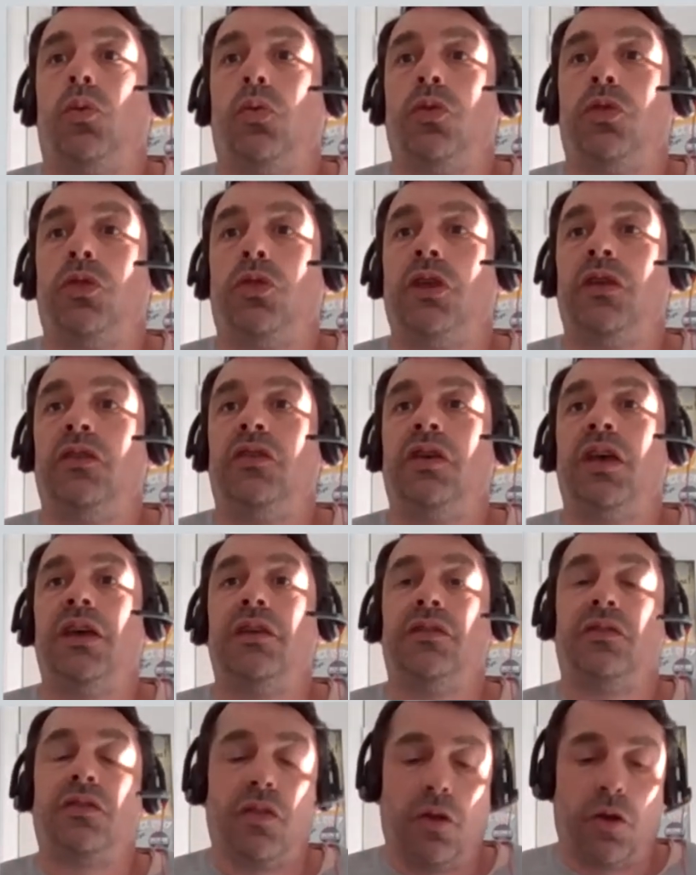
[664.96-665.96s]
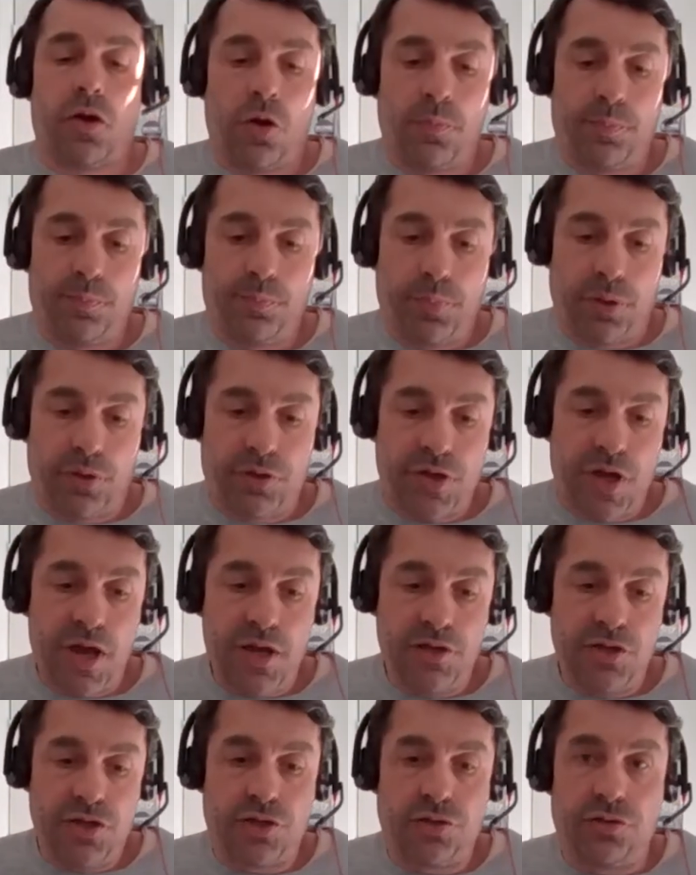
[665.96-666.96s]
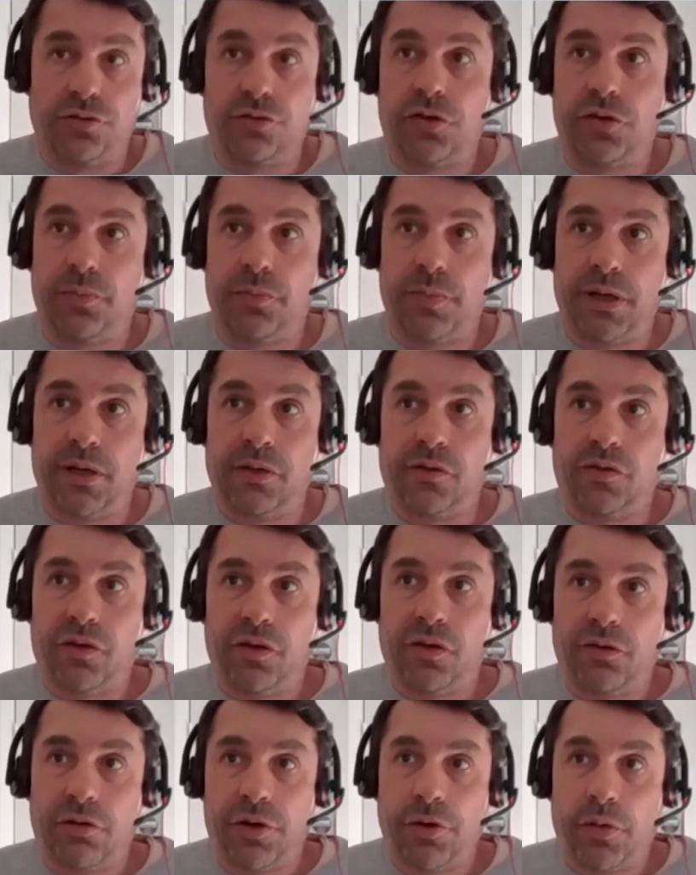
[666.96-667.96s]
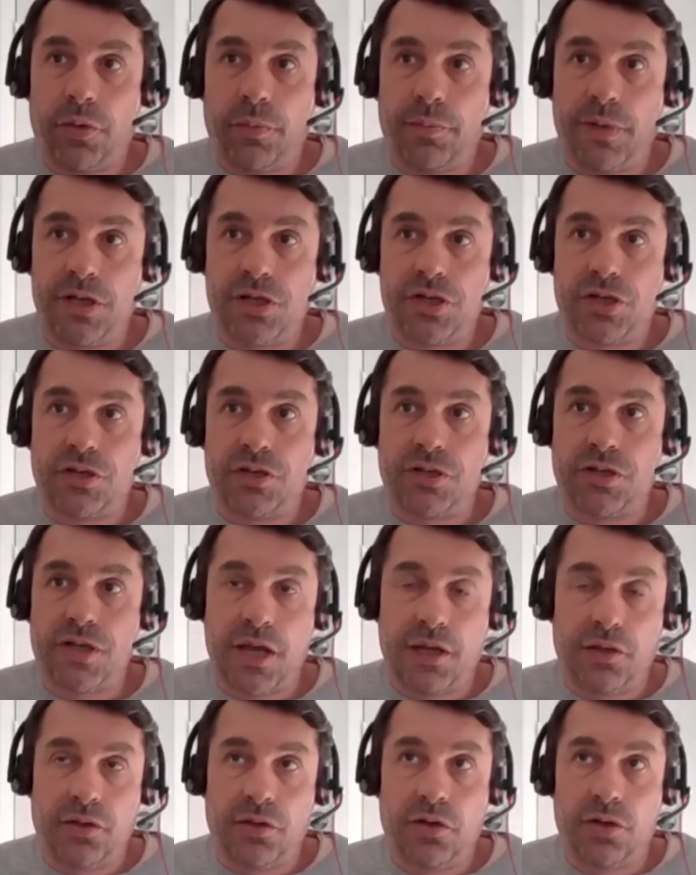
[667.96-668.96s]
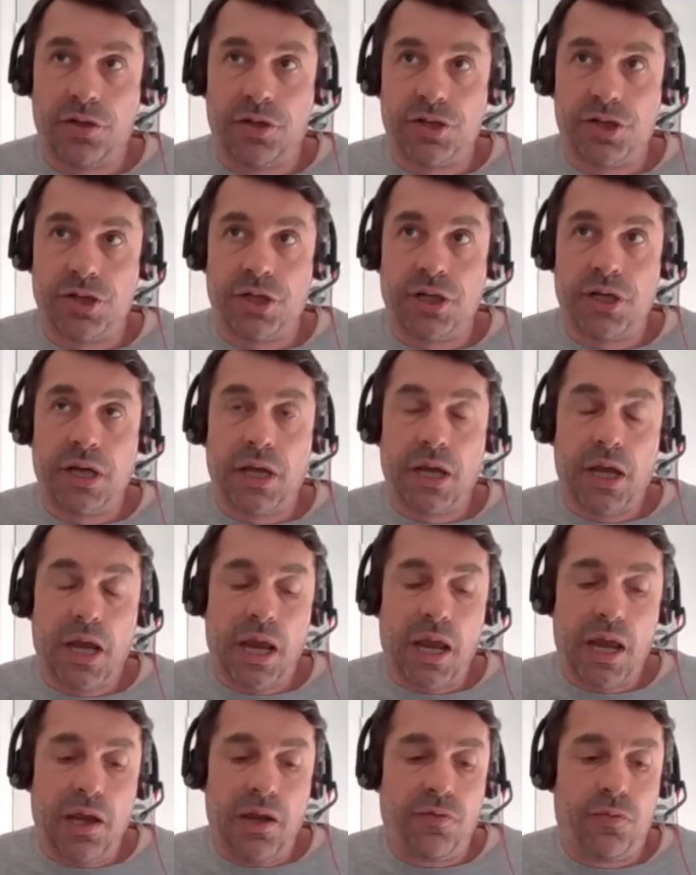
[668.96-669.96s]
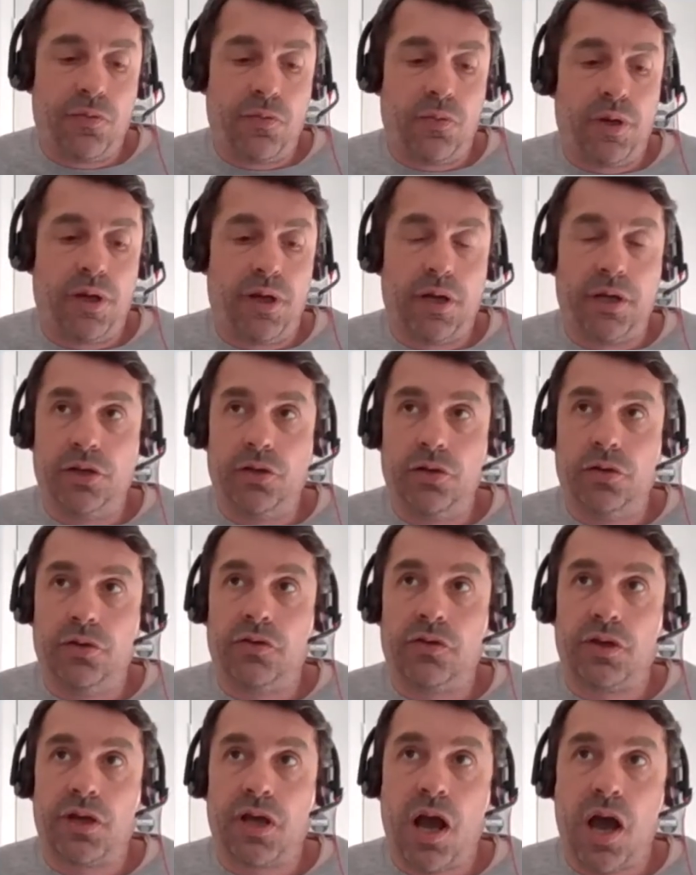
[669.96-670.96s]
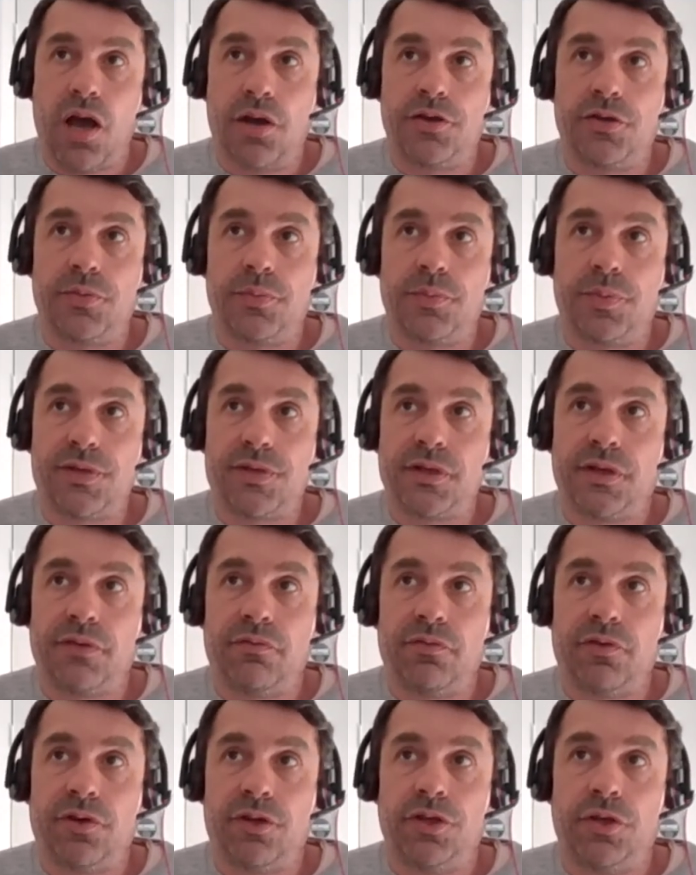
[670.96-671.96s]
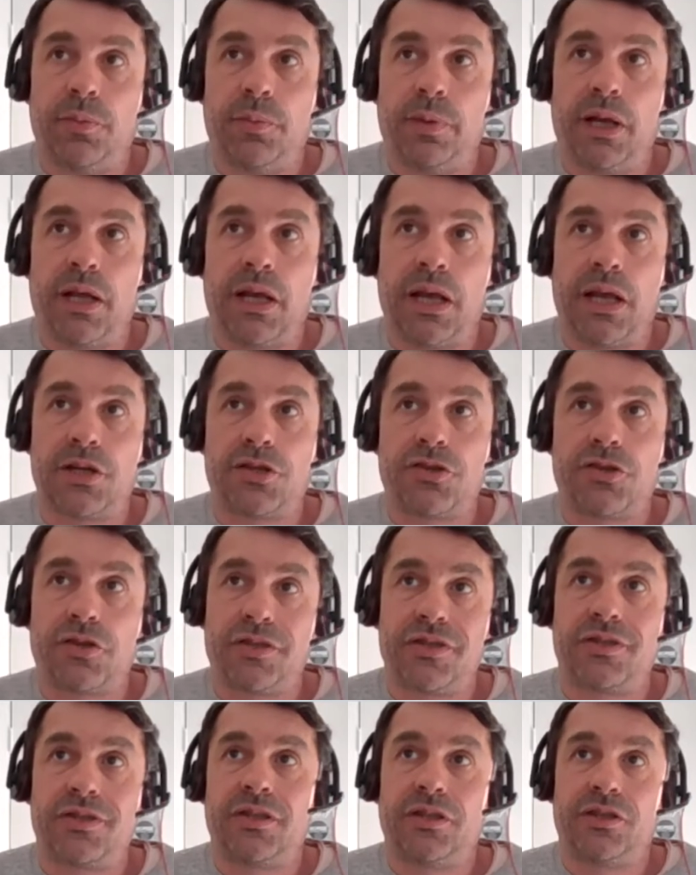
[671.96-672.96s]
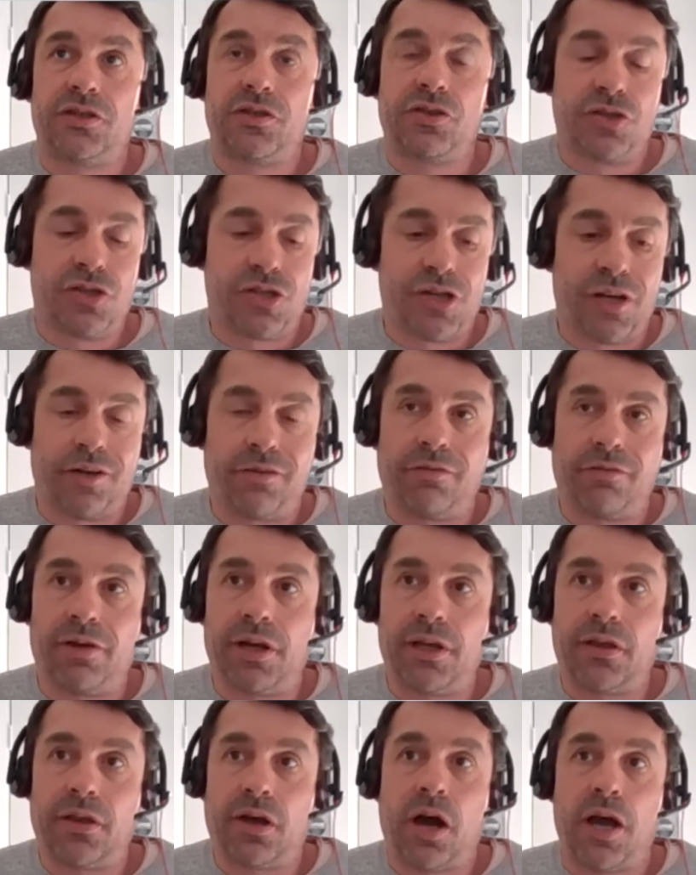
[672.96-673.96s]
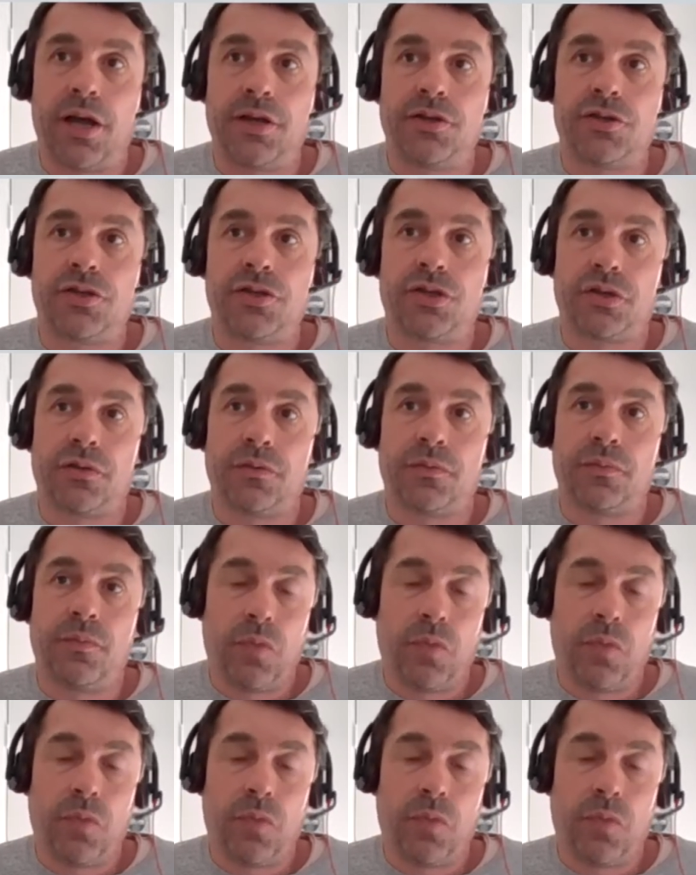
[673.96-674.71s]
This has the potential to be a zero emission technology if we are using 100% renewable electricity to generate hydrogen.